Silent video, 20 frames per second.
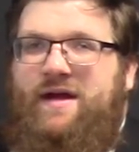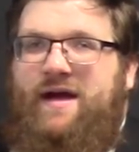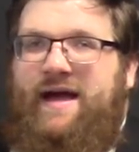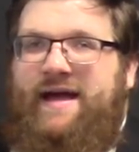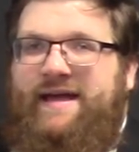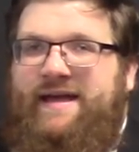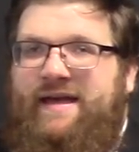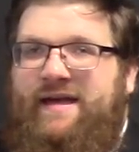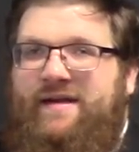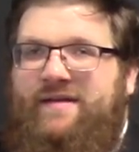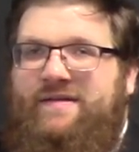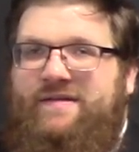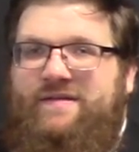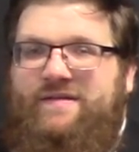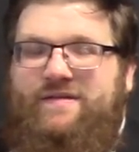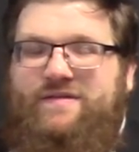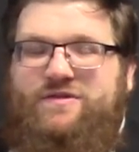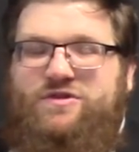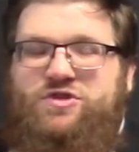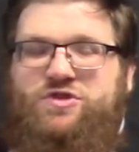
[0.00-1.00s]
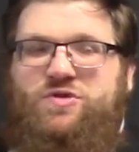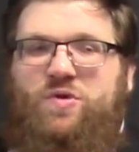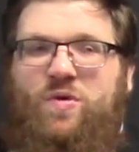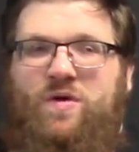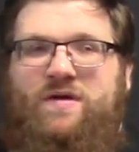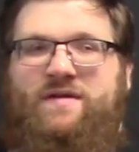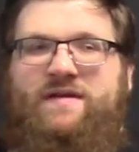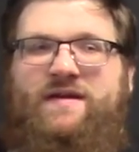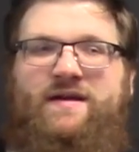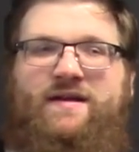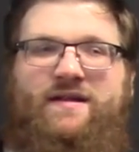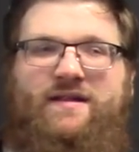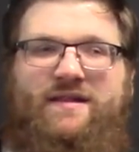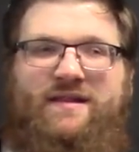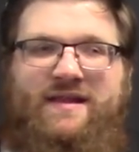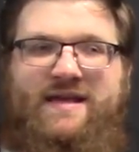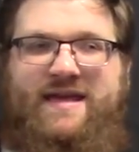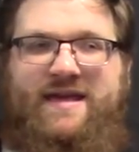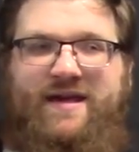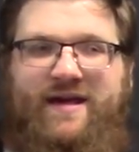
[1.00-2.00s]
I guess, short
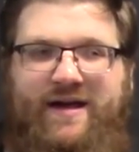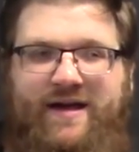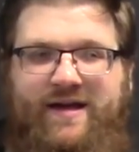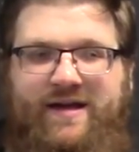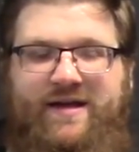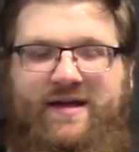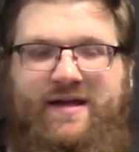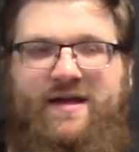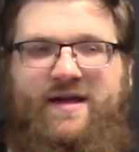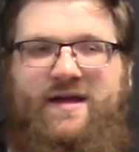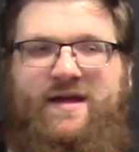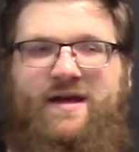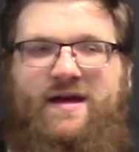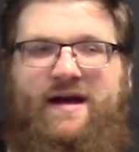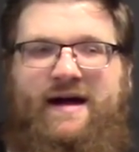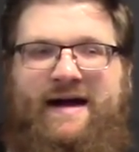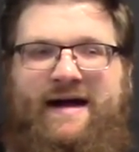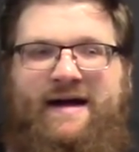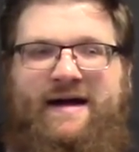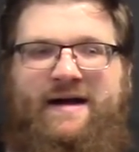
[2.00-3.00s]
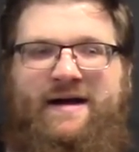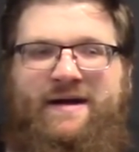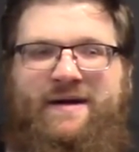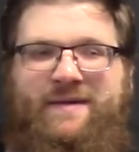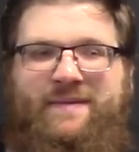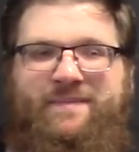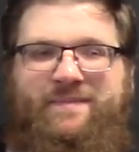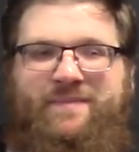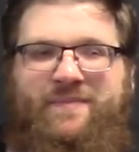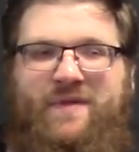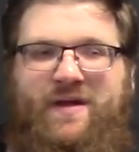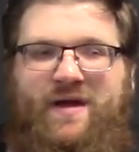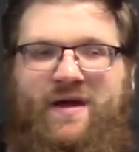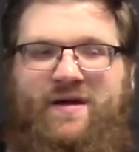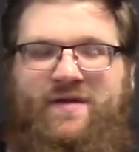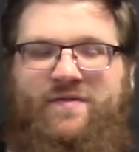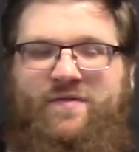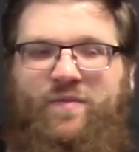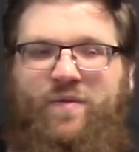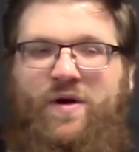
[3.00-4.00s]
Leah
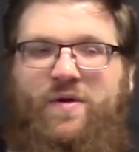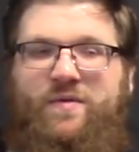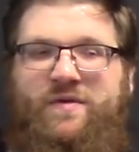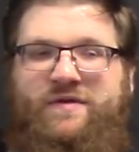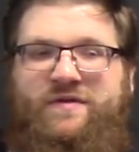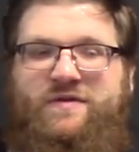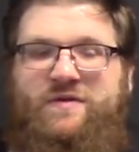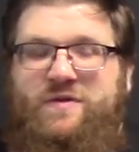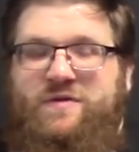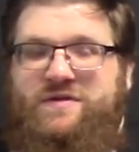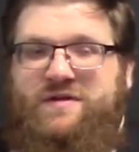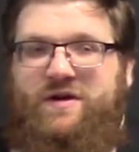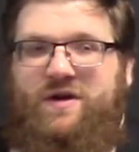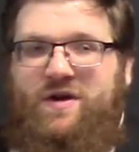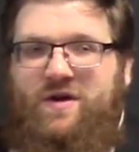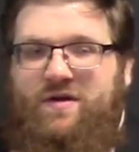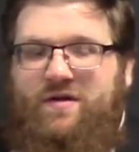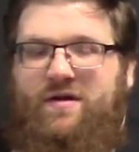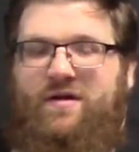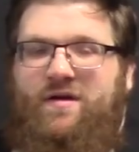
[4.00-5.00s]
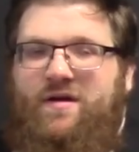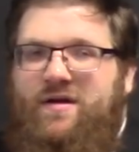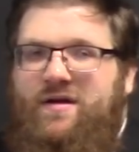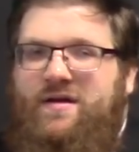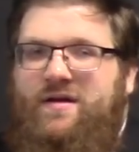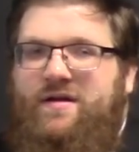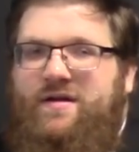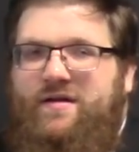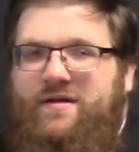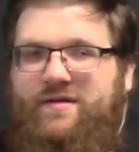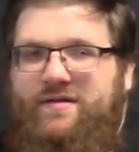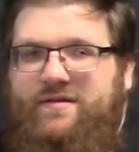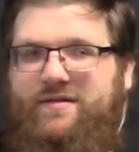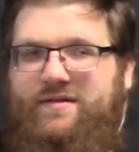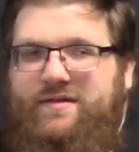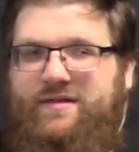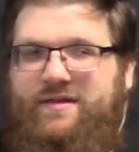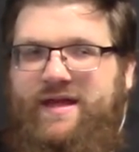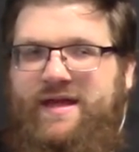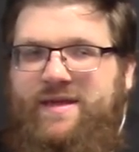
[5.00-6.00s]
of what was due to her,
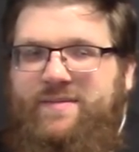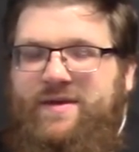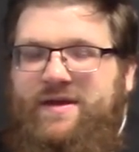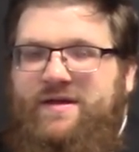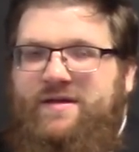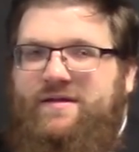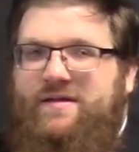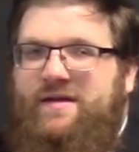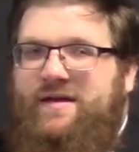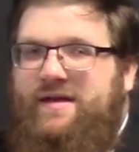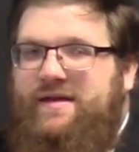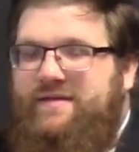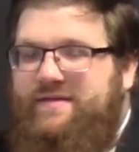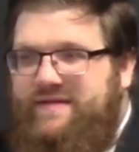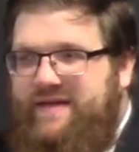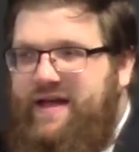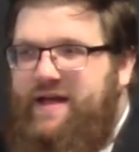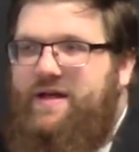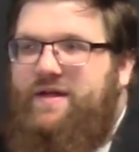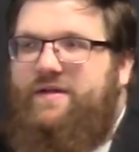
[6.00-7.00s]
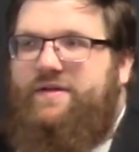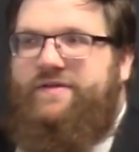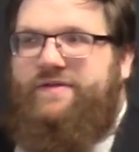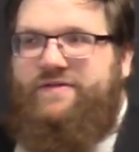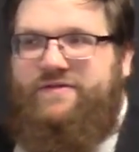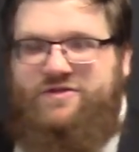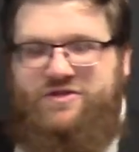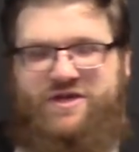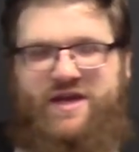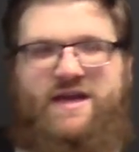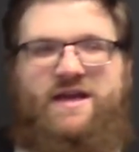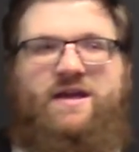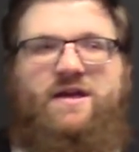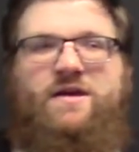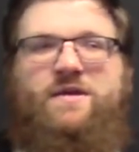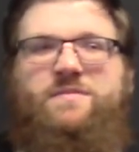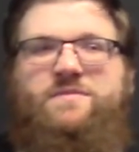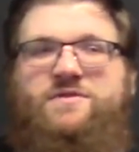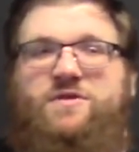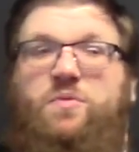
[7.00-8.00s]
Laban tells
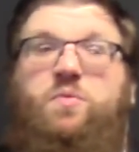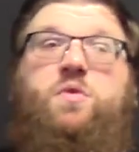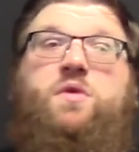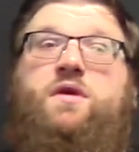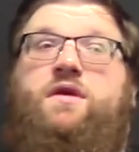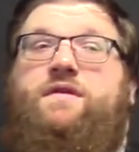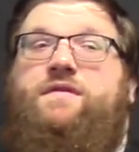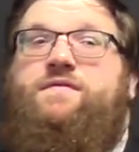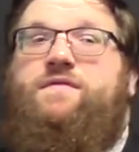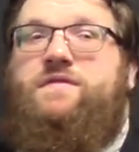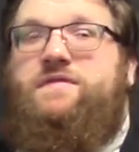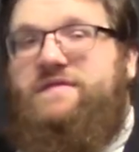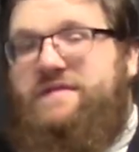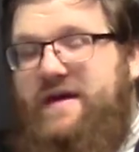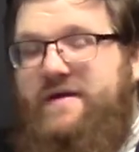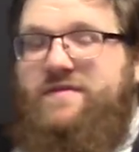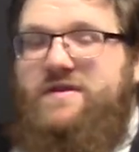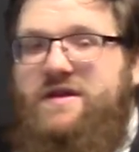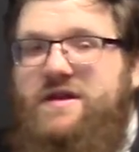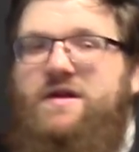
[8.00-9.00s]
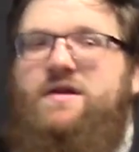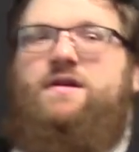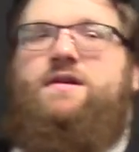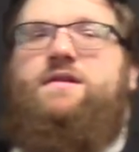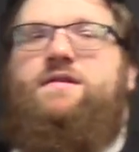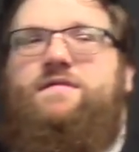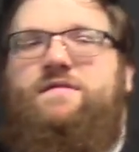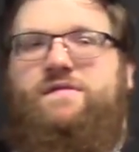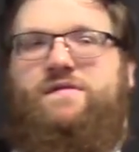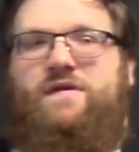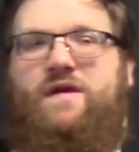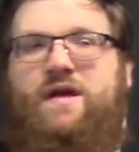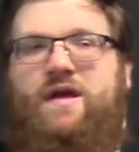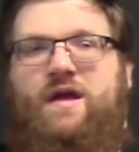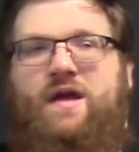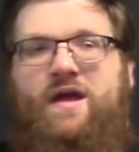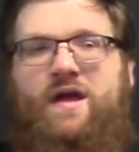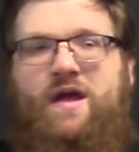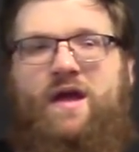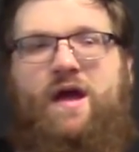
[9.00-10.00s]
Jacob to work for 7 years
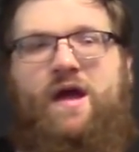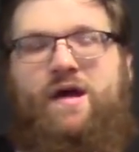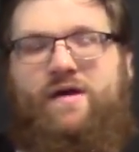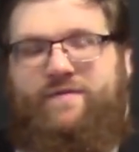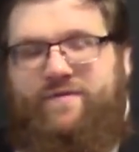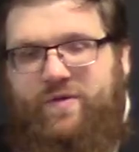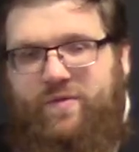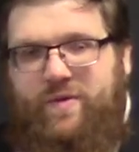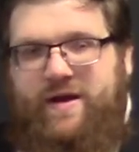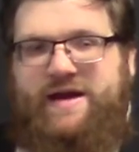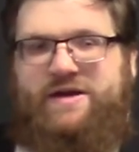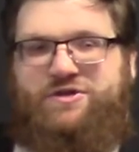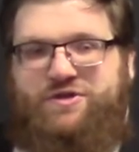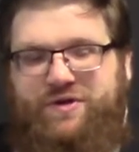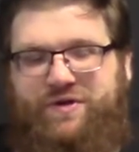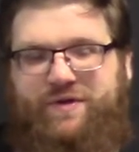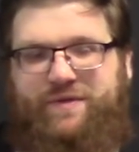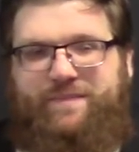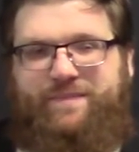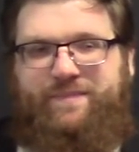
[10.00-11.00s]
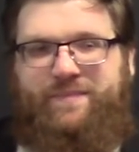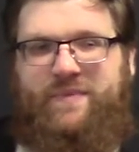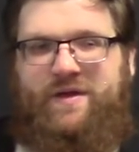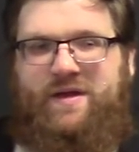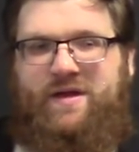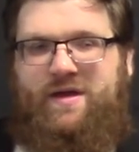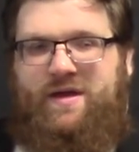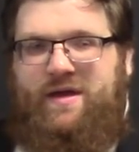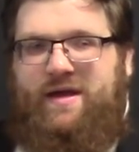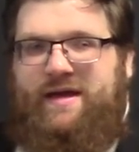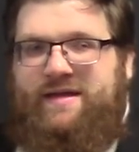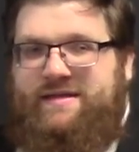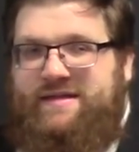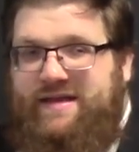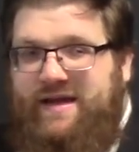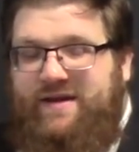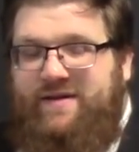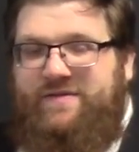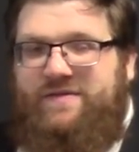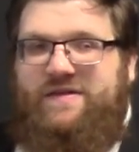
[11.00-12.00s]
for Rachel. At
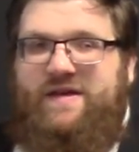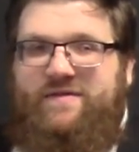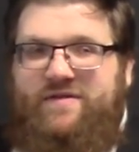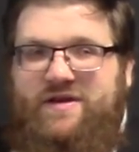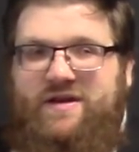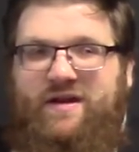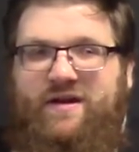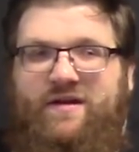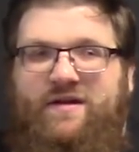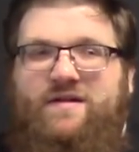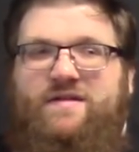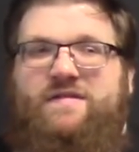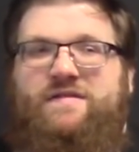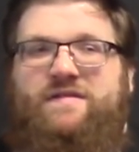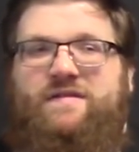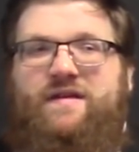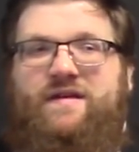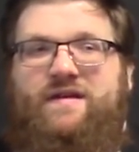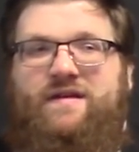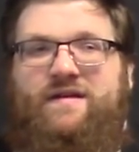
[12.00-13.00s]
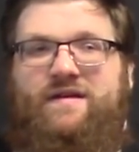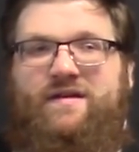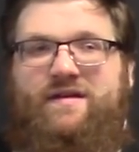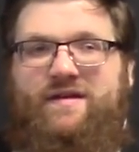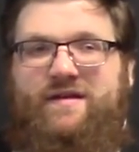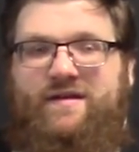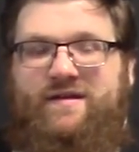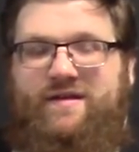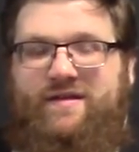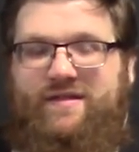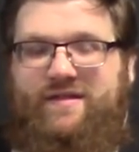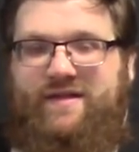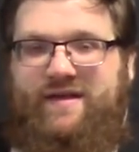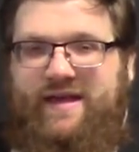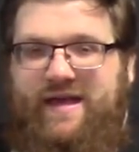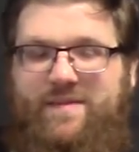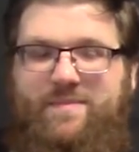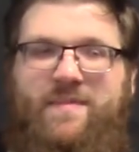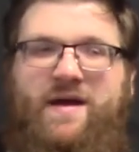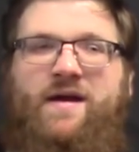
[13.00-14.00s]
the end of 7 years, they
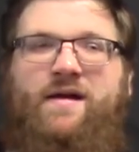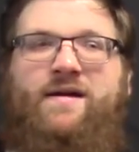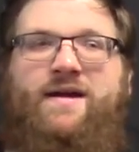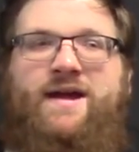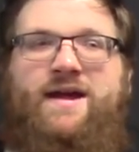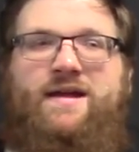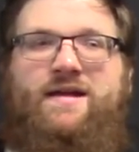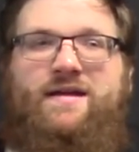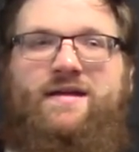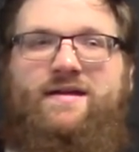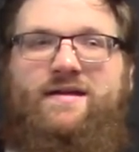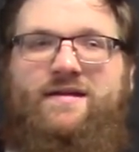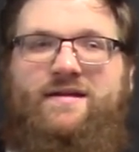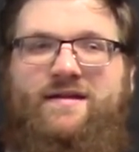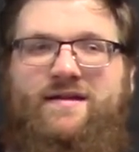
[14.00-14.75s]
get married,